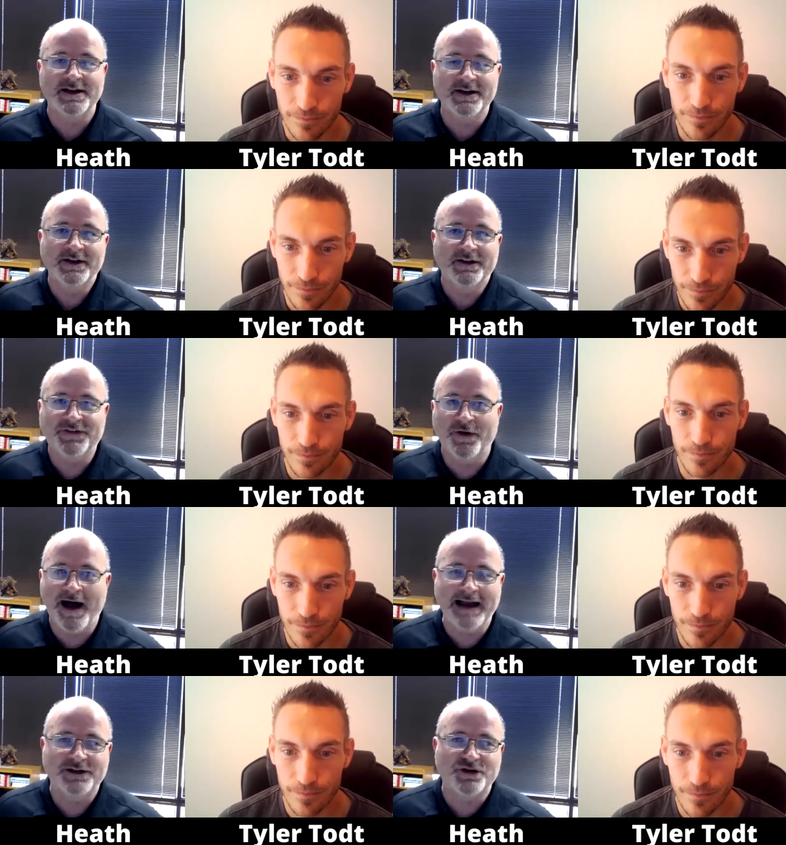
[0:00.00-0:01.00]
Speaker 1: So I
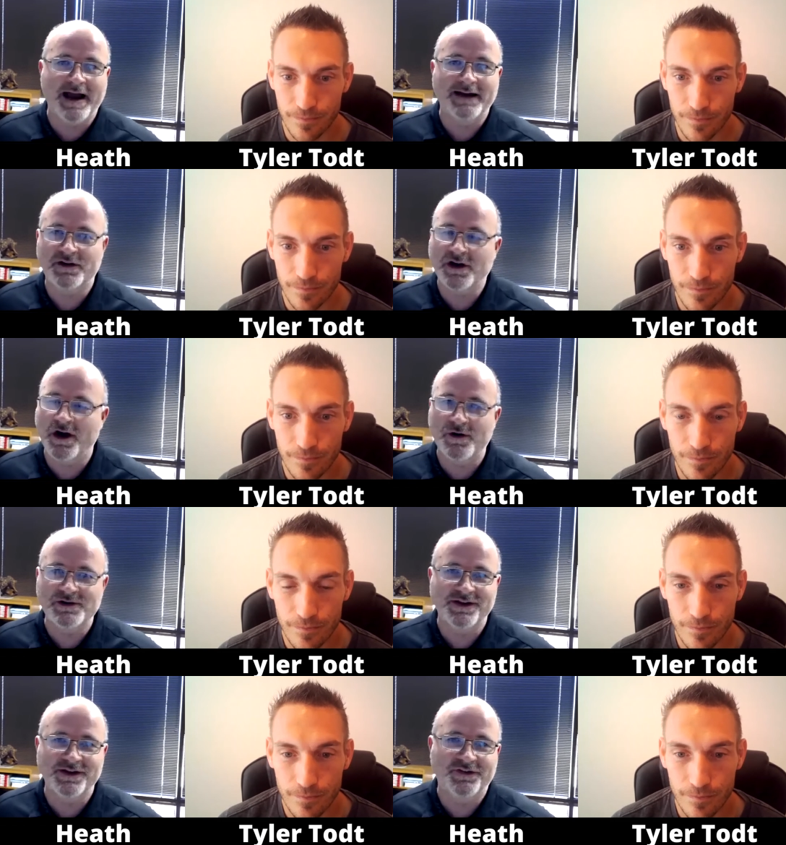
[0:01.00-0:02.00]
try to coach,
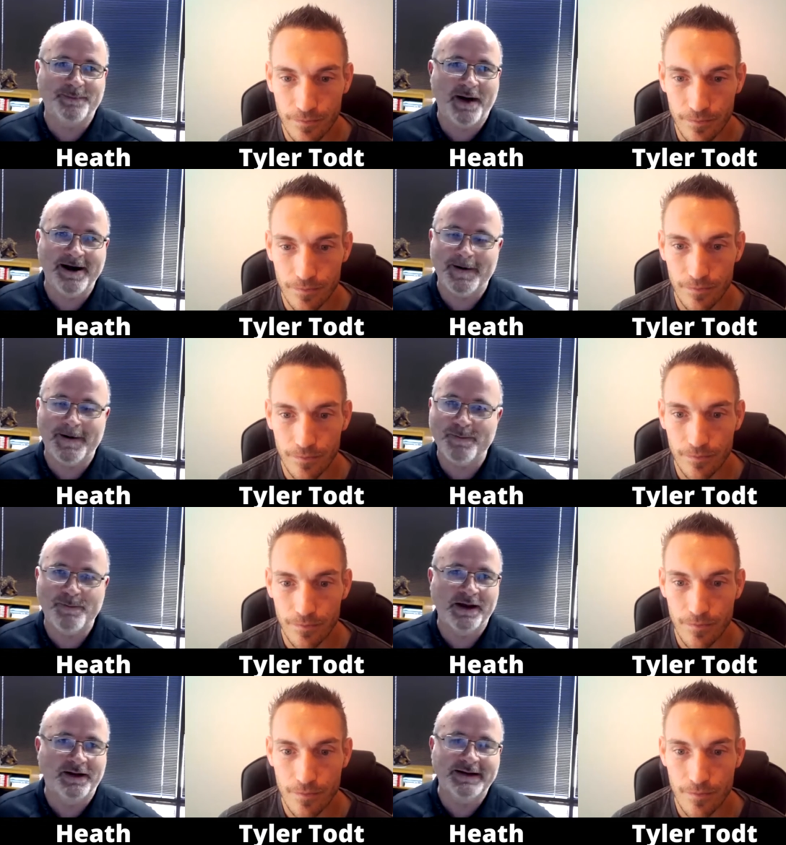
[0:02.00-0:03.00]
inspire,
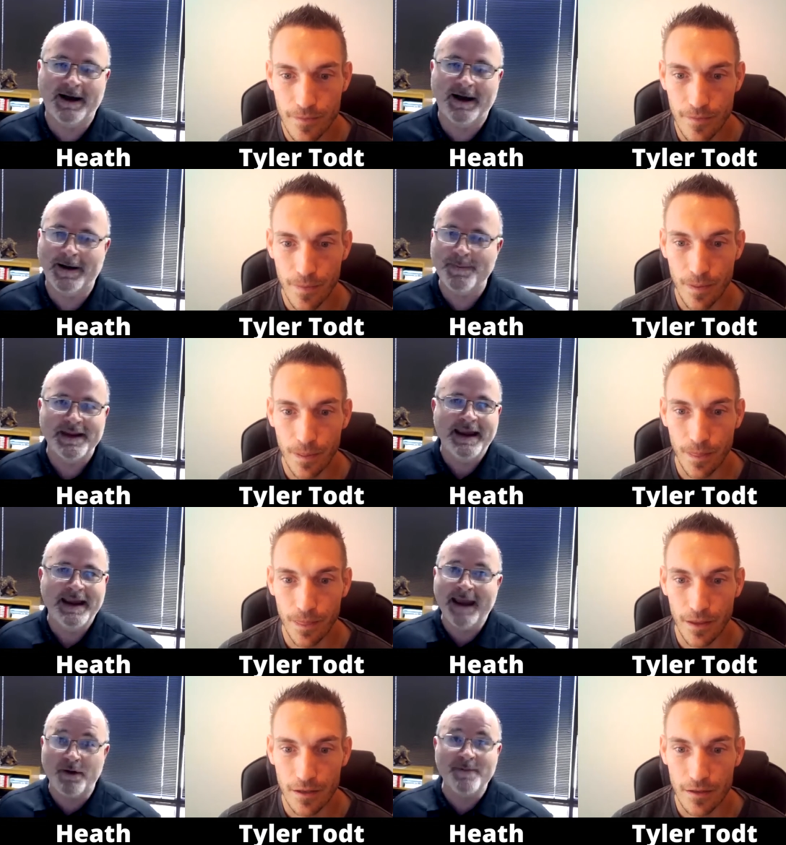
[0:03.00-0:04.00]
build up, and
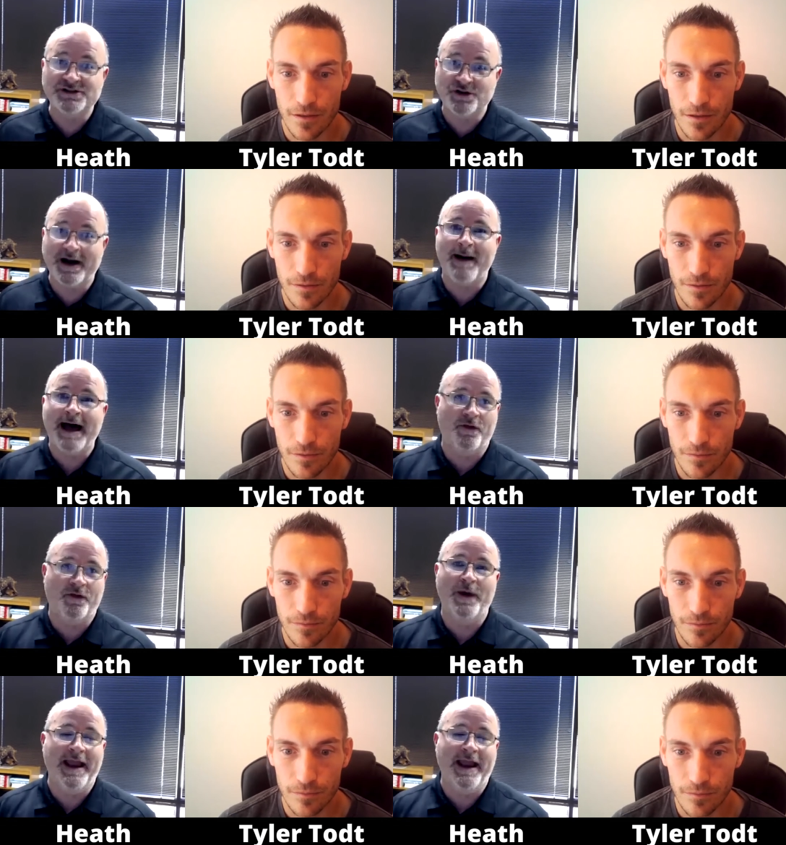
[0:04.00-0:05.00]
pretty much try to model the
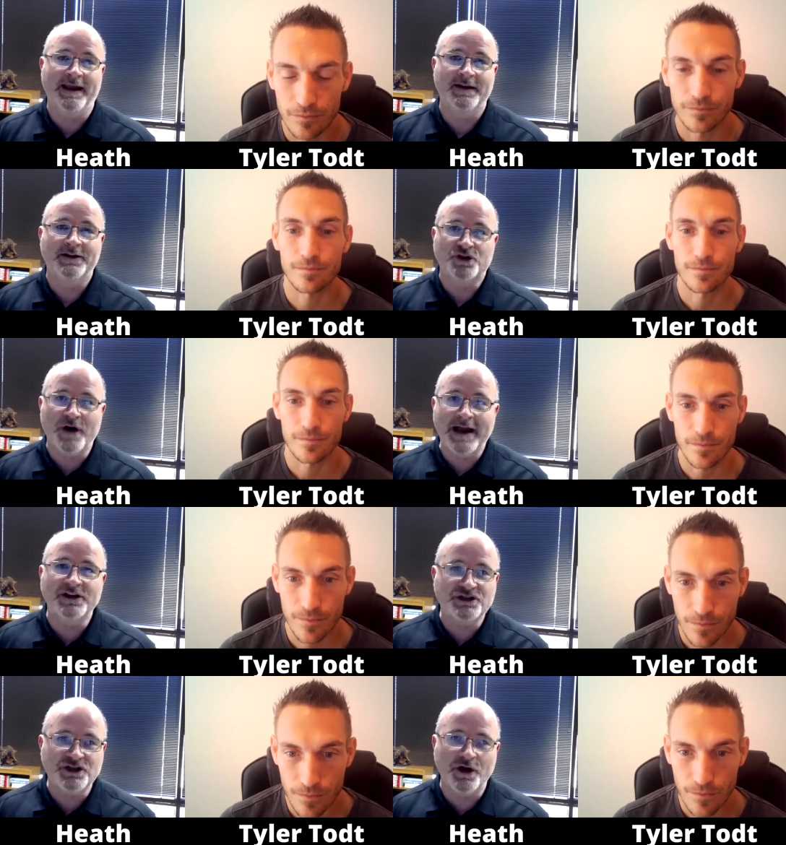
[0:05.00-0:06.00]
way, trying to
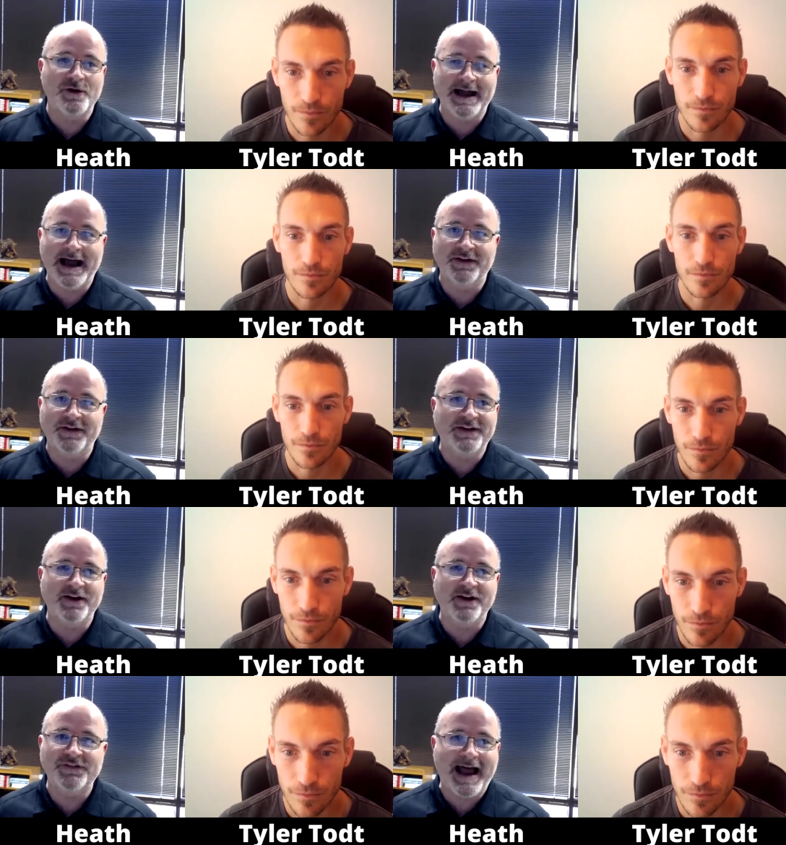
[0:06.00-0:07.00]
show guys here's
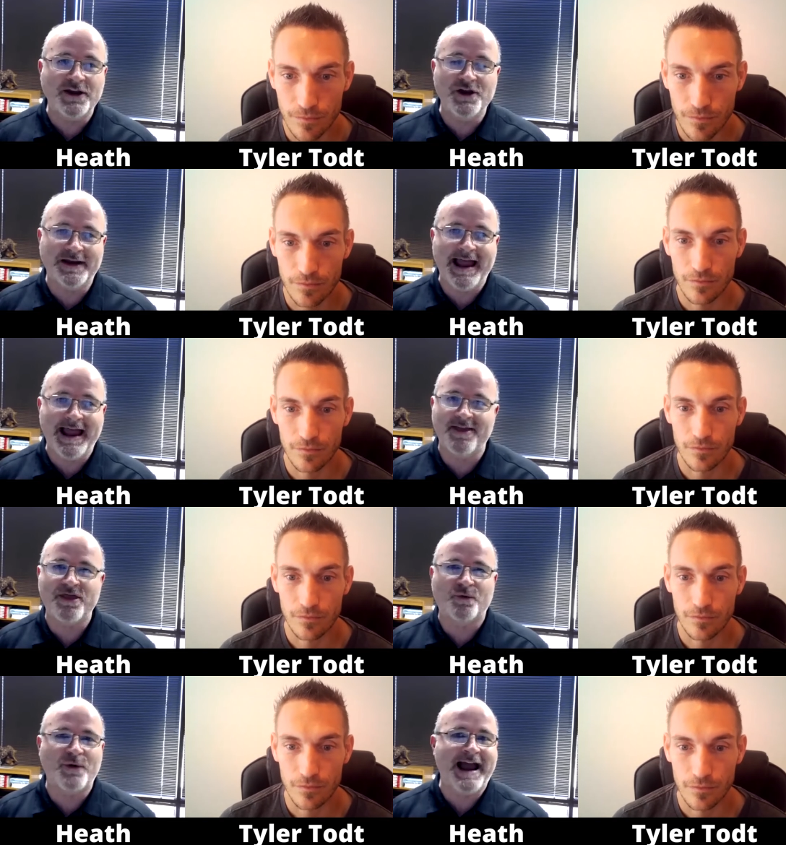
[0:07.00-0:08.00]
how you can have a
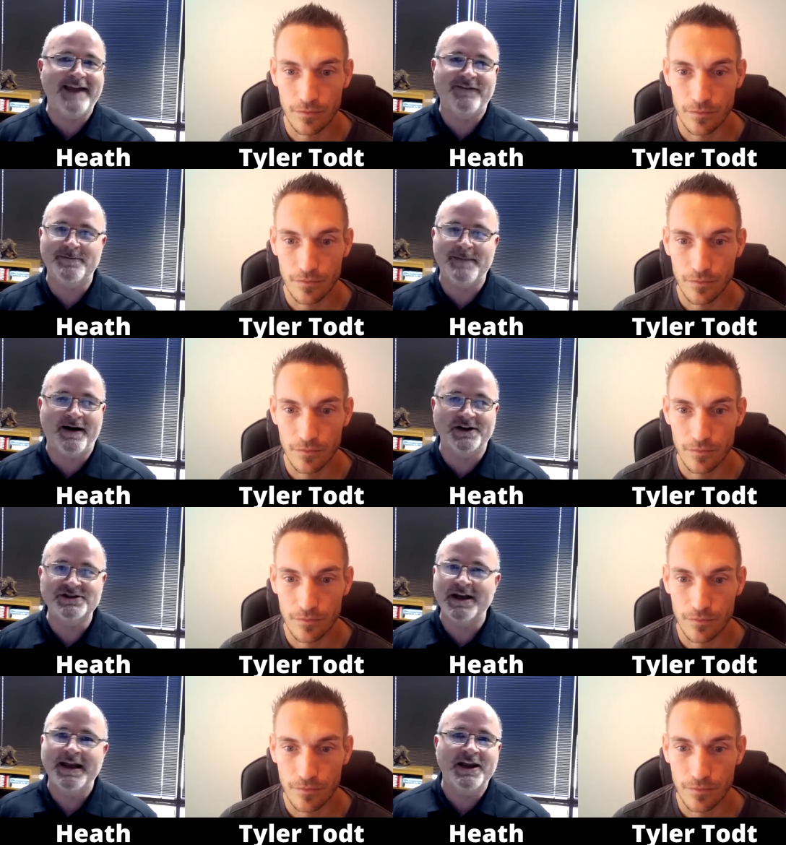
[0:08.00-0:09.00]
thriving marriage.
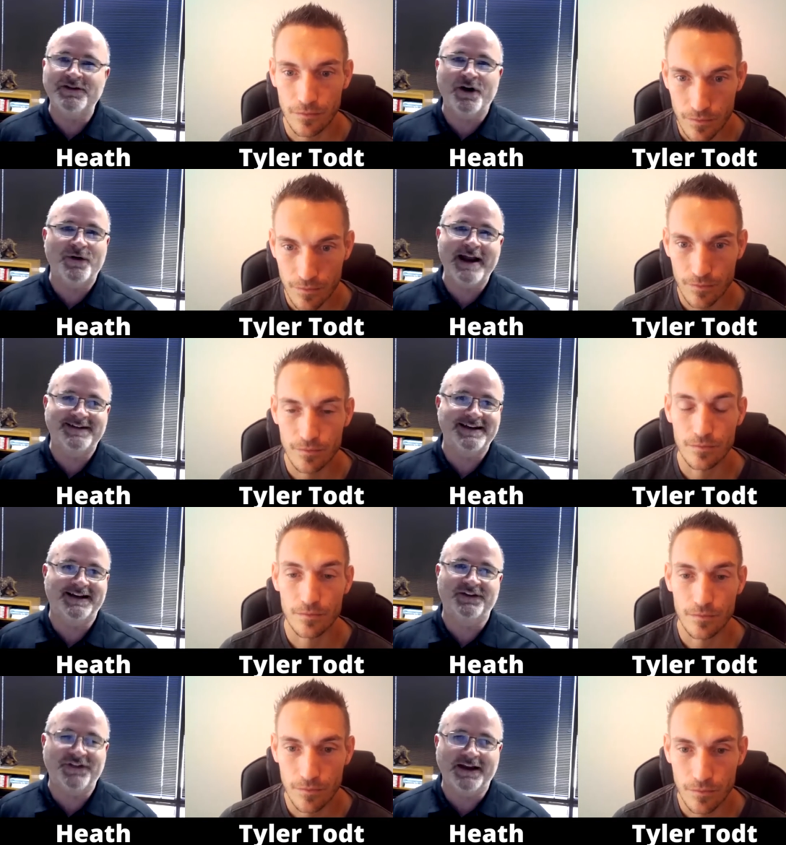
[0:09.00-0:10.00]
You don't have to
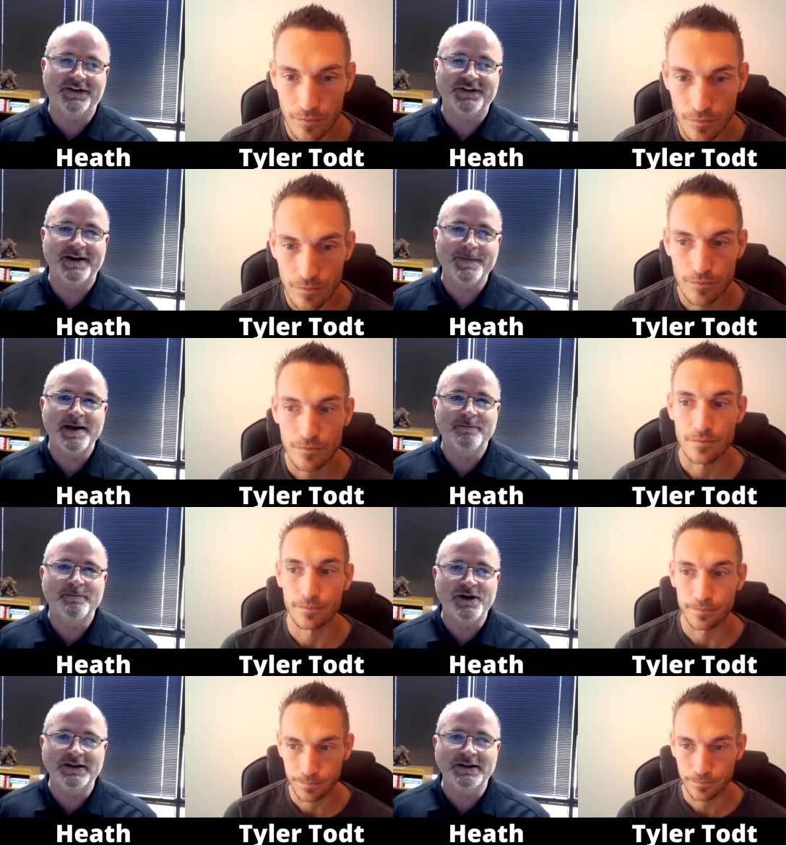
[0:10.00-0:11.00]
exist, but
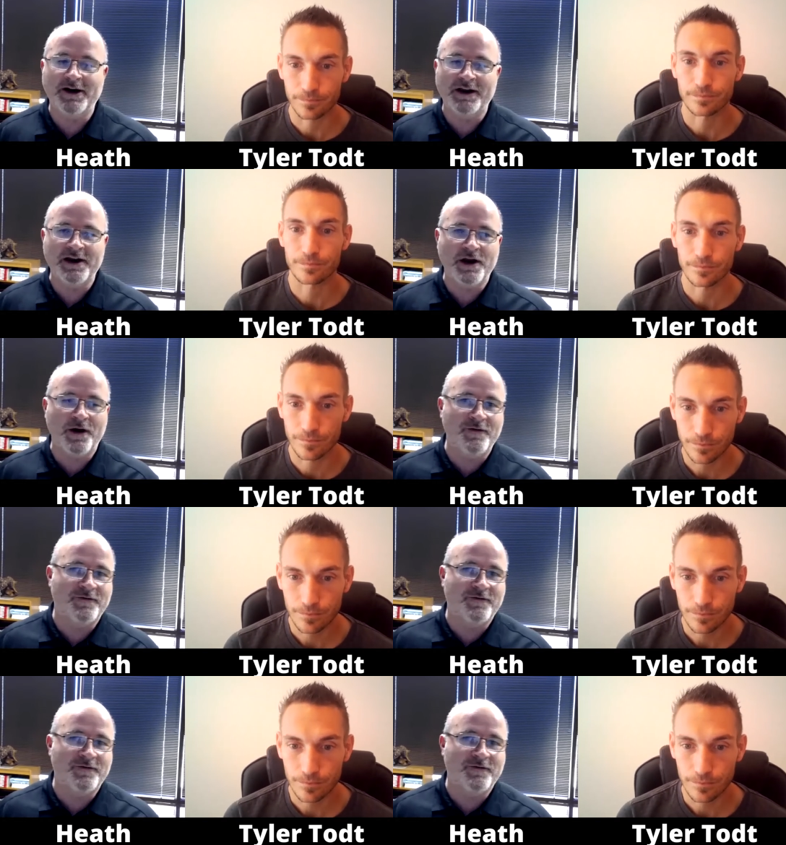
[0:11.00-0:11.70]
you literally can go from